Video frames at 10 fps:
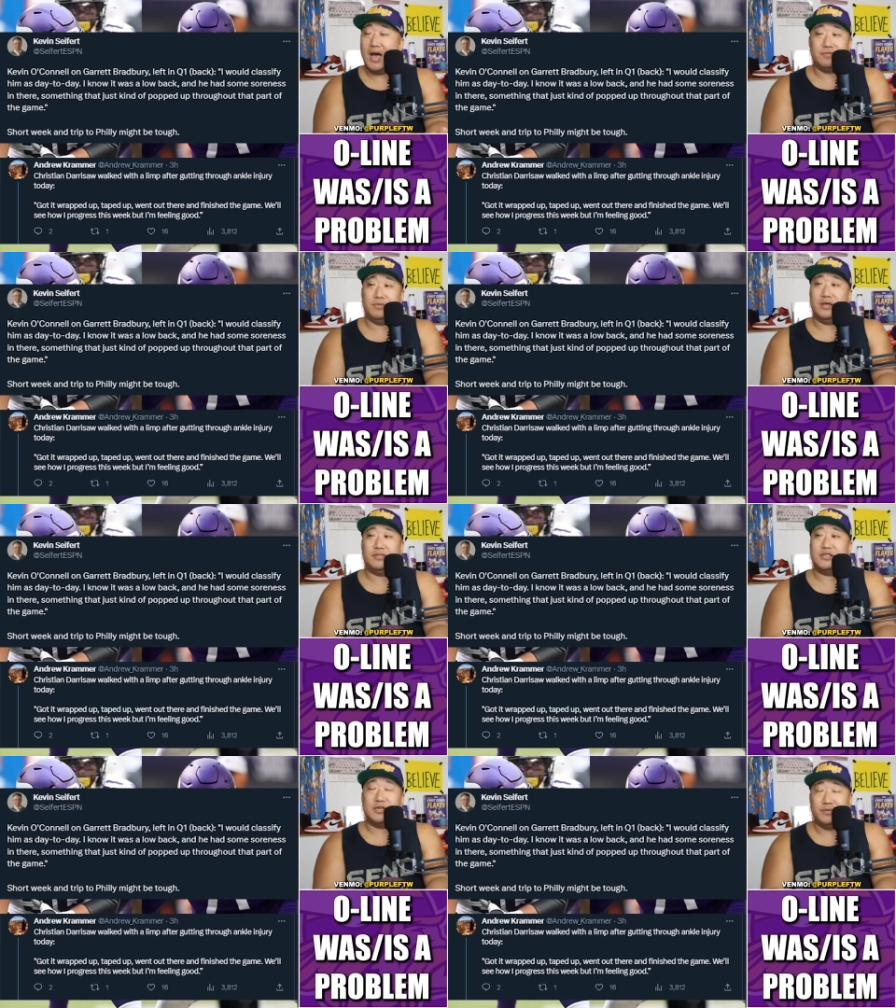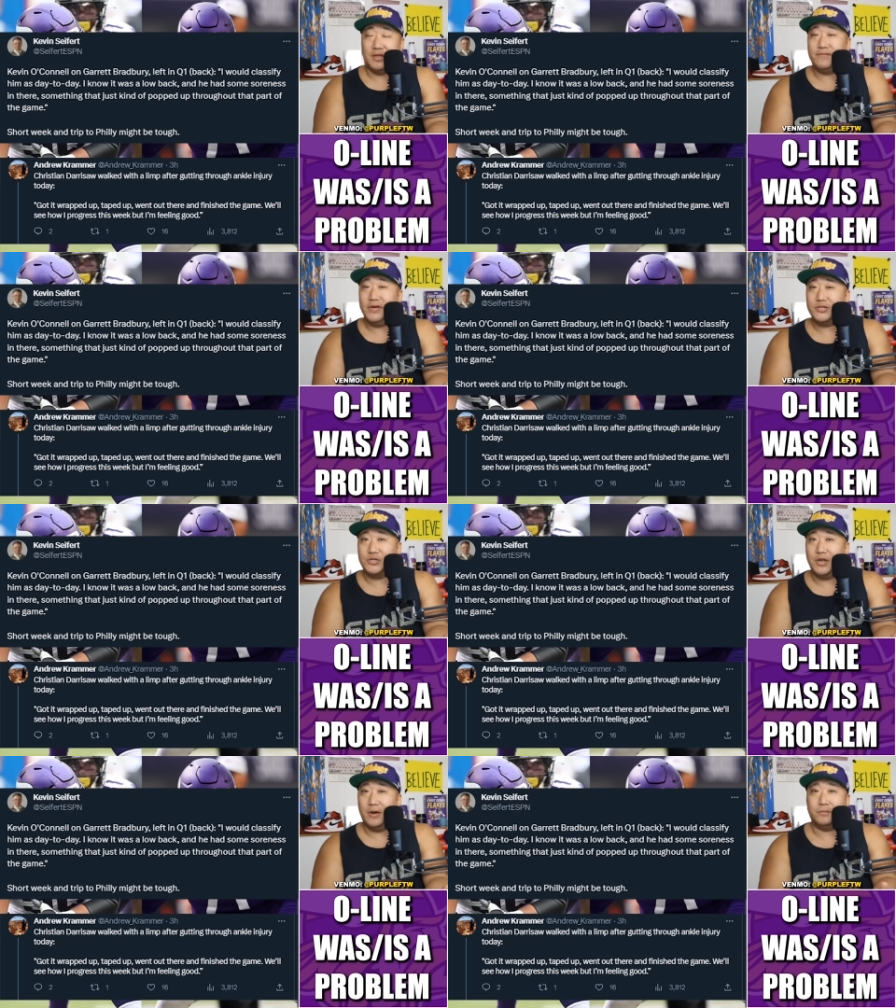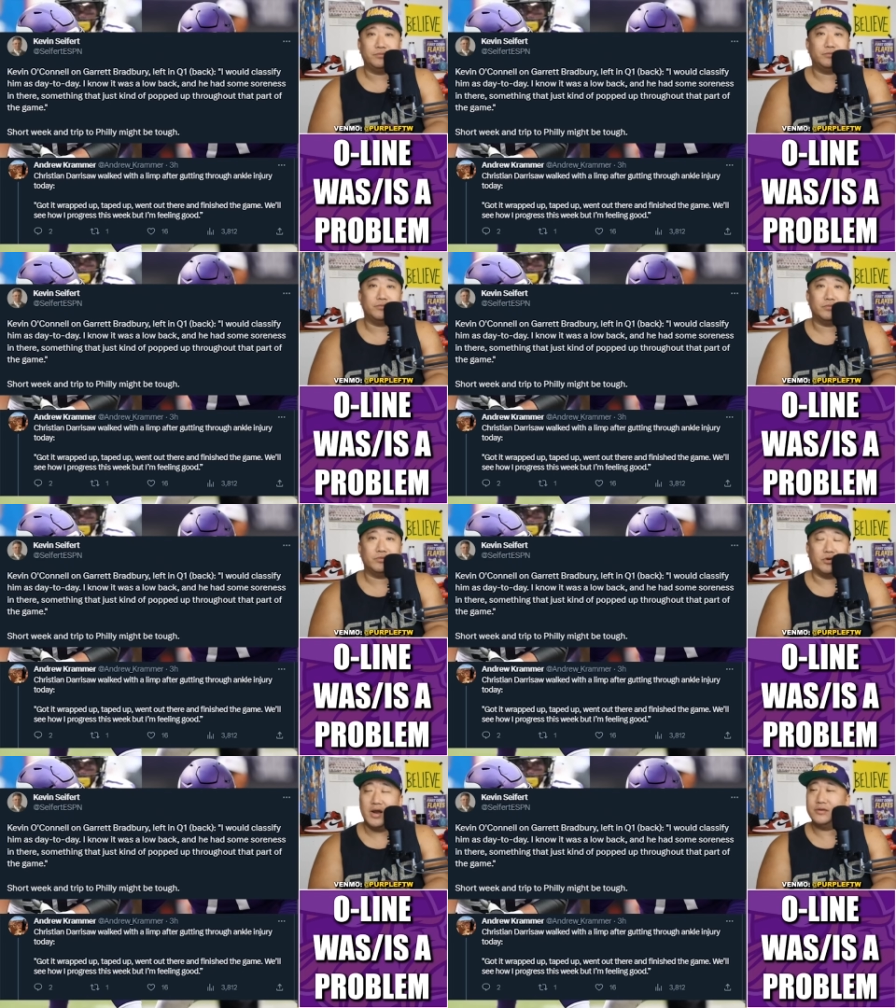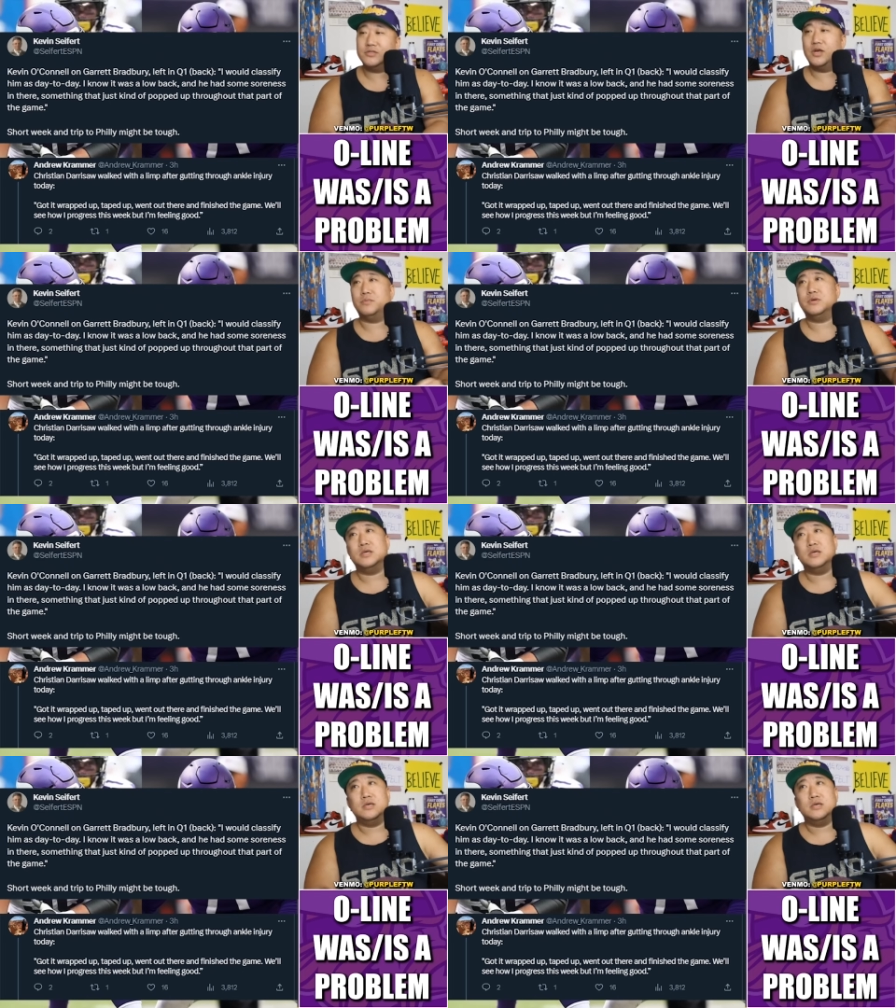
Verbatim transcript: I, I, that's something that fans should know. All right, so